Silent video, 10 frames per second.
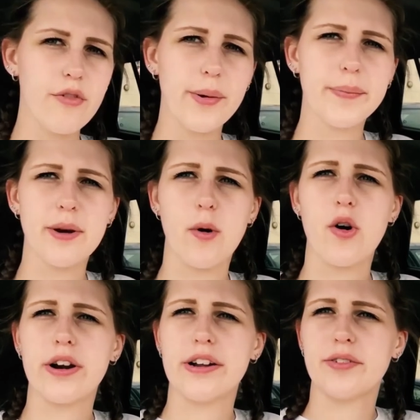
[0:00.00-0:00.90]
from Tim
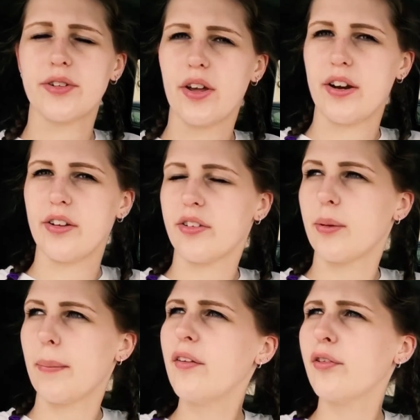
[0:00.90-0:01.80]
Hortons, and it's
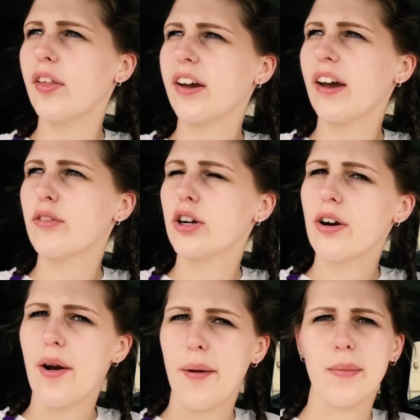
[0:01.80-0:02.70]
the best thing
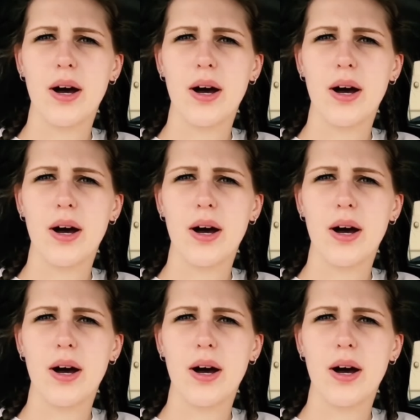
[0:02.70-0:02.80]
ever, and